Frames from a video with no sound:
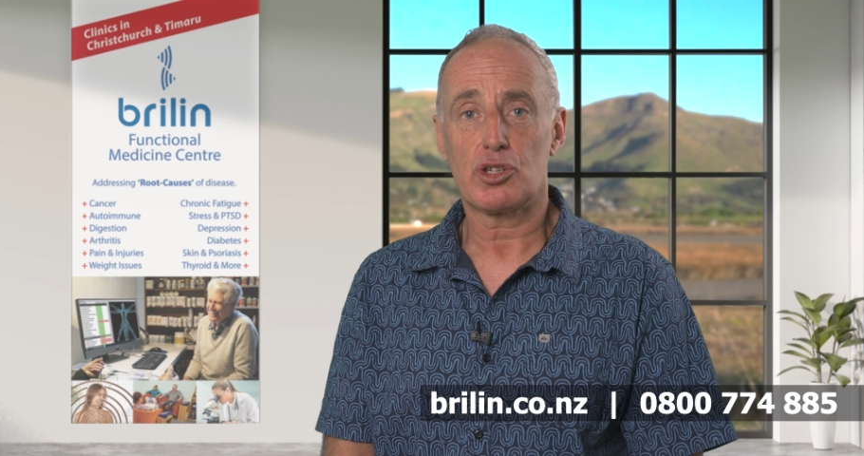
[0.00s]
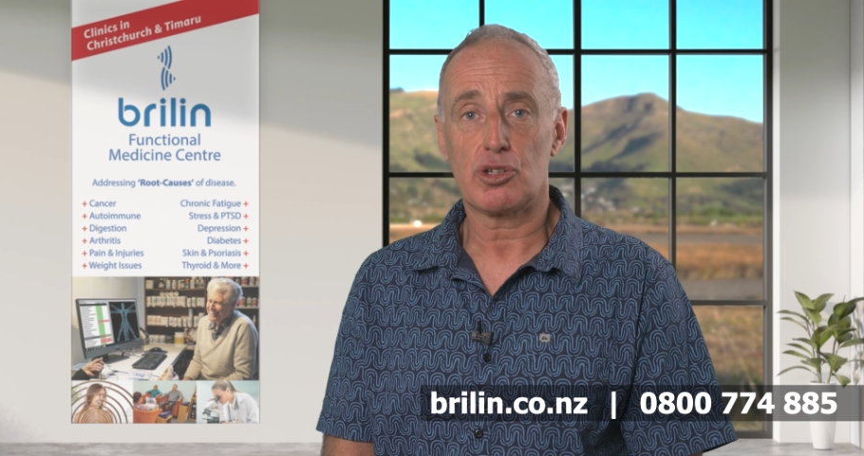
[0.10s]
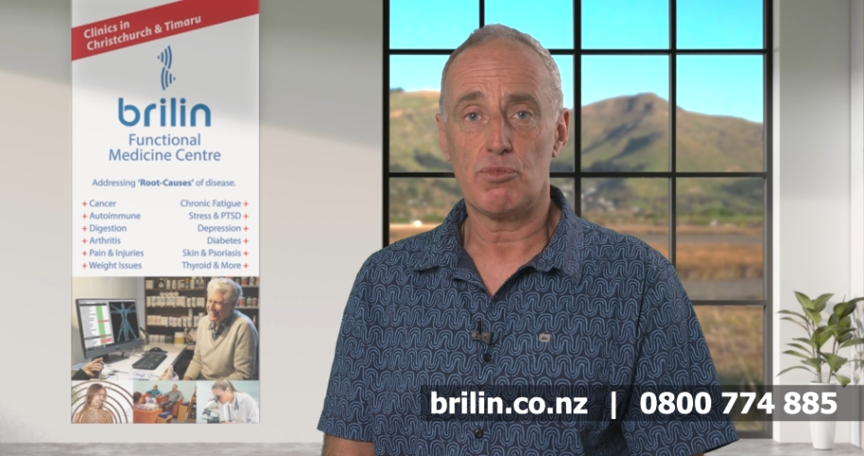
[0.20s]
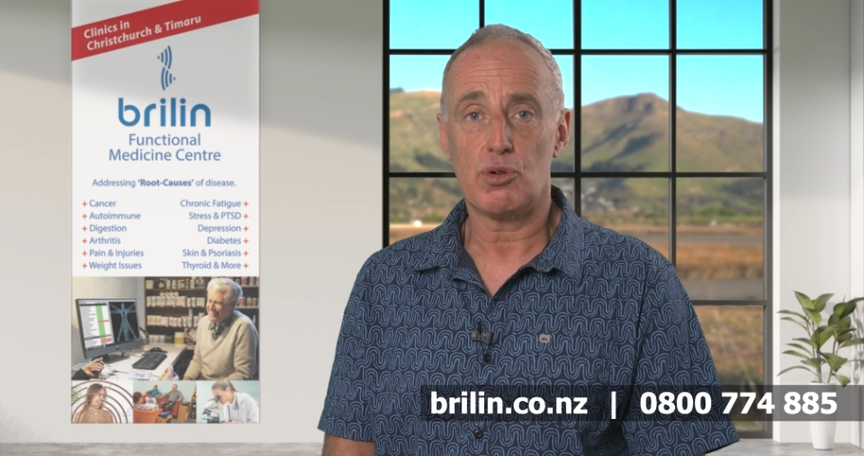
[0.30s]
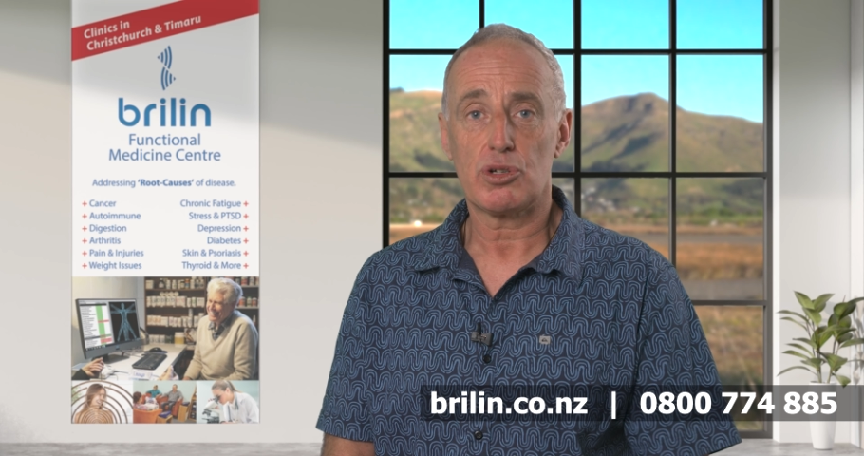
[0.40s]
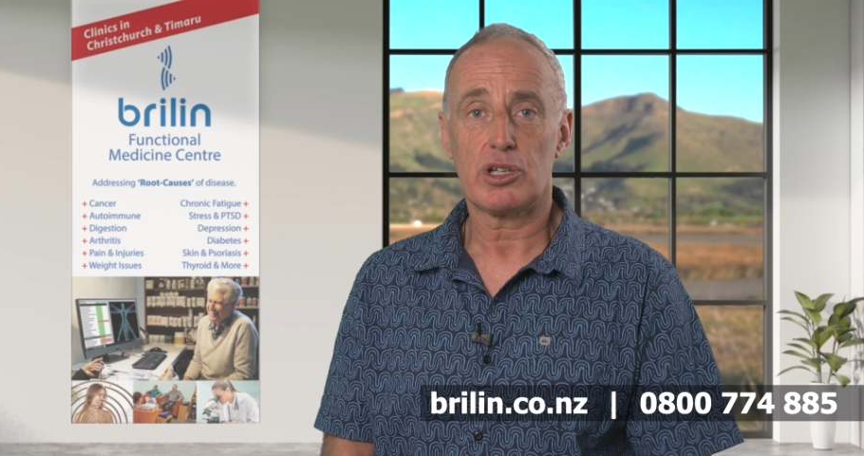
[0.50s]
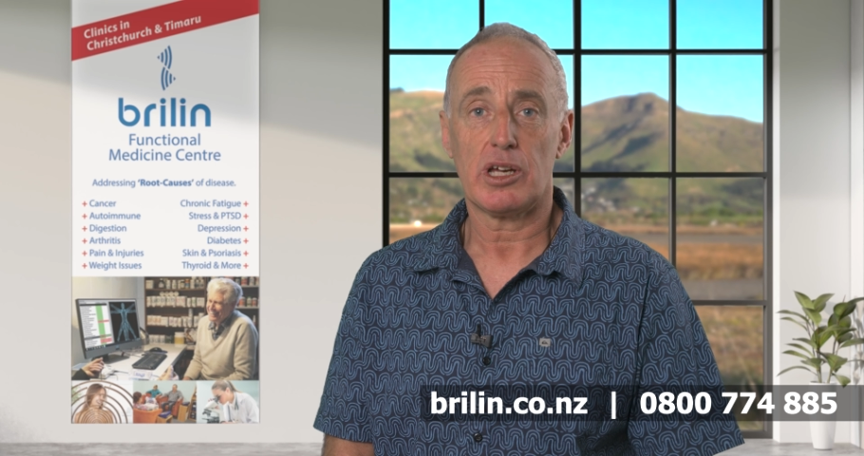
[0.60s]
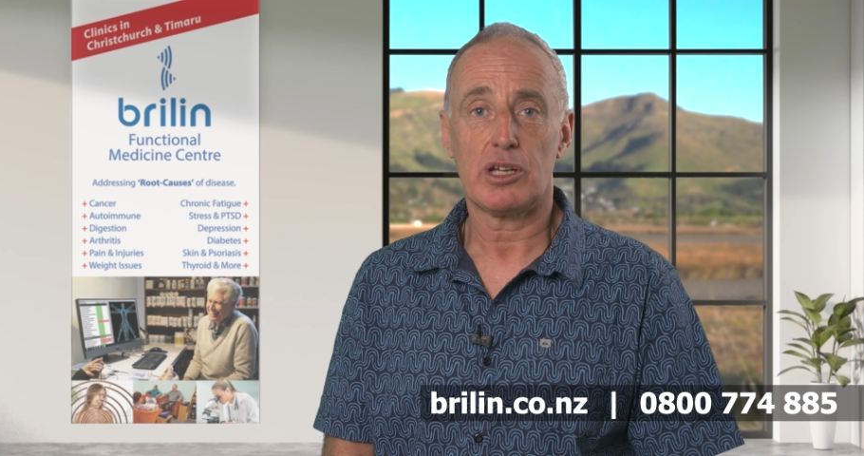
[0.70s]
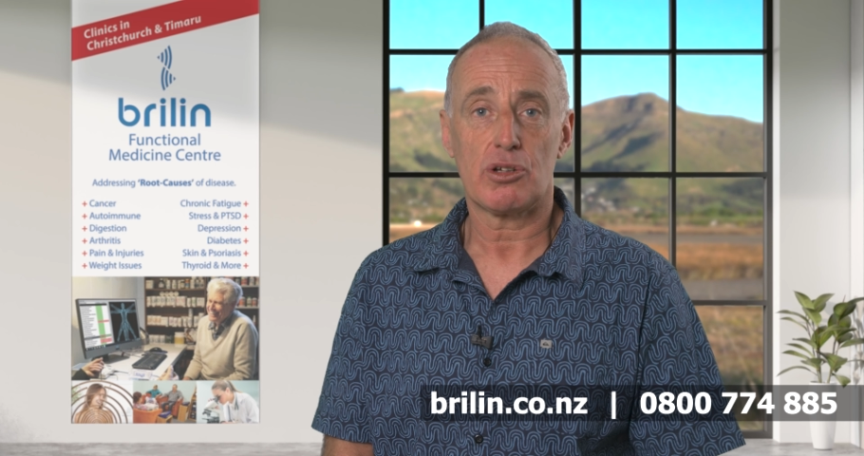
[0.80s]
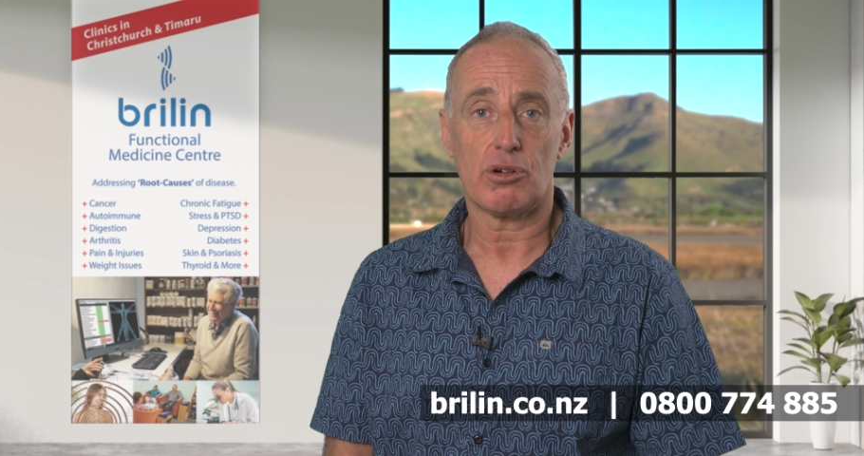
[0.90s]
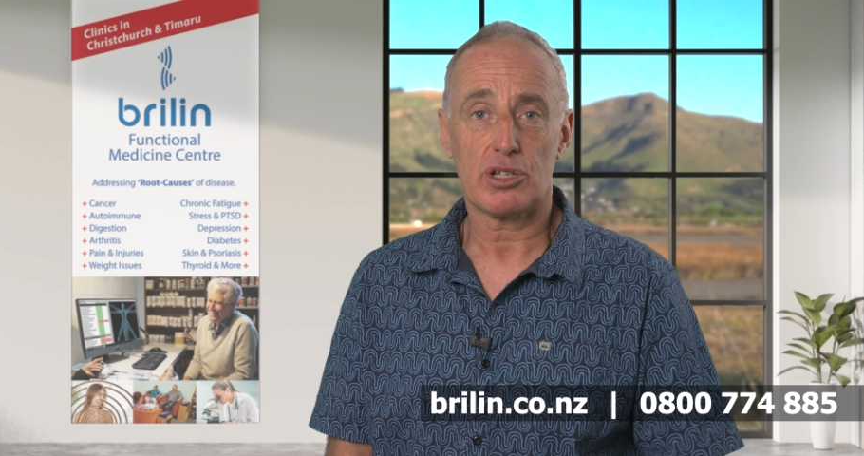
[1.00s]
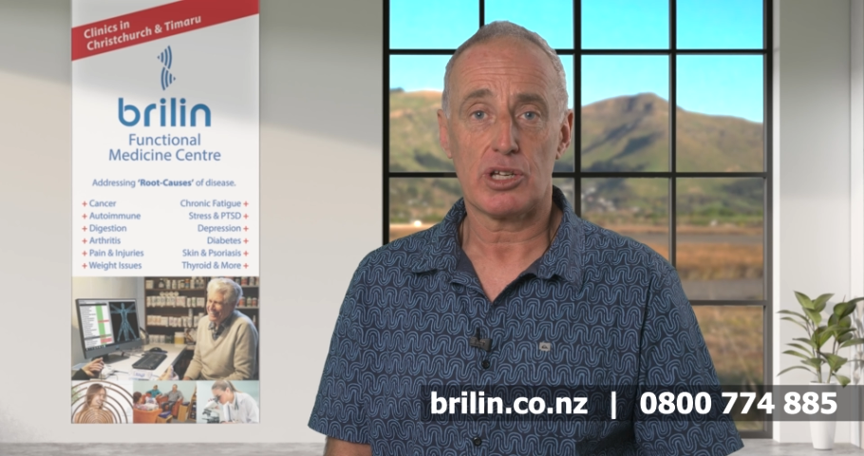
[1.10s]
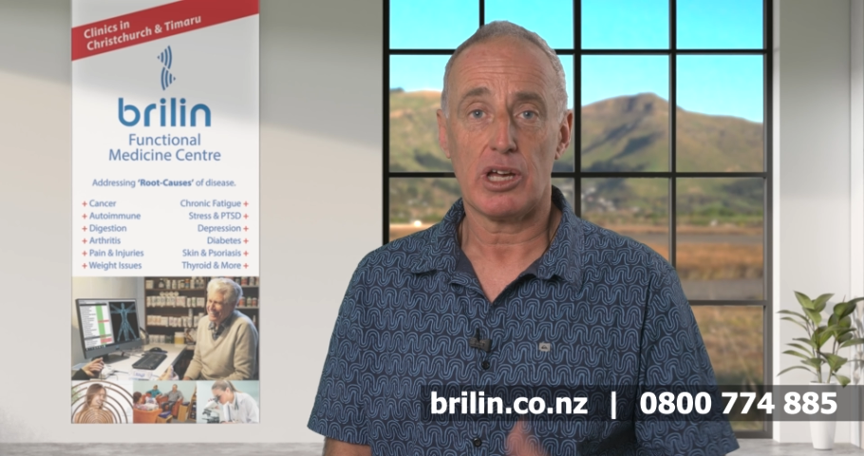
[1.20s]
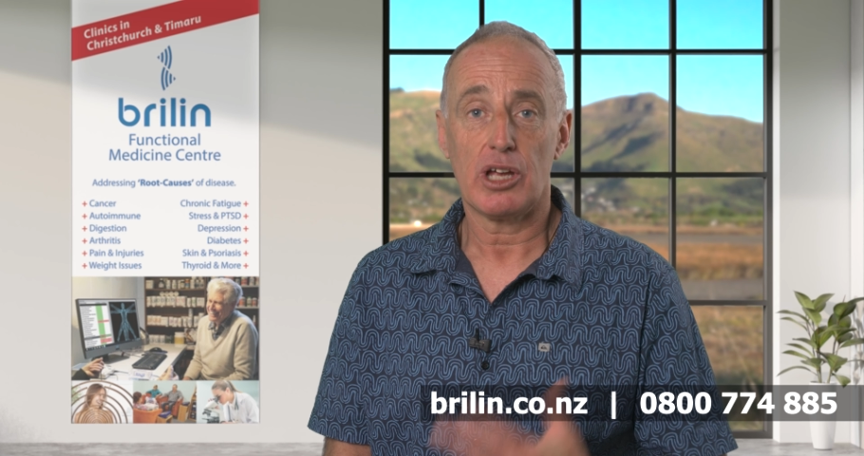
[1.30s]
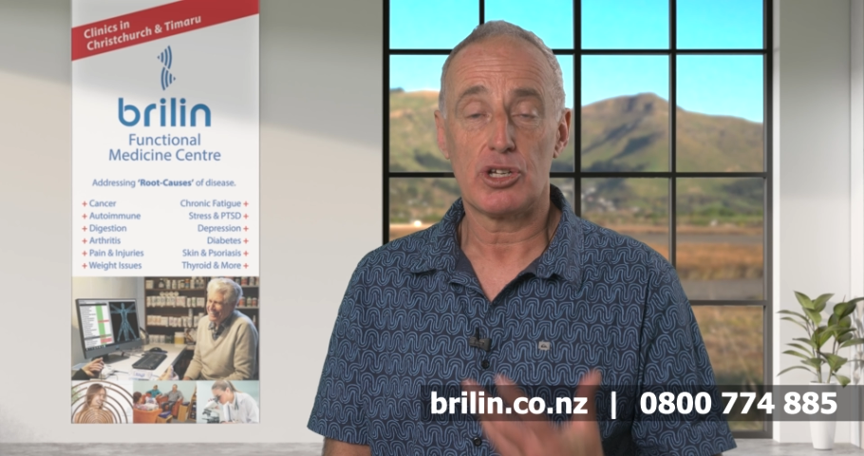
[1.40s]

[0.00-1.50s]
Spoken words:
Sumorta, Dr.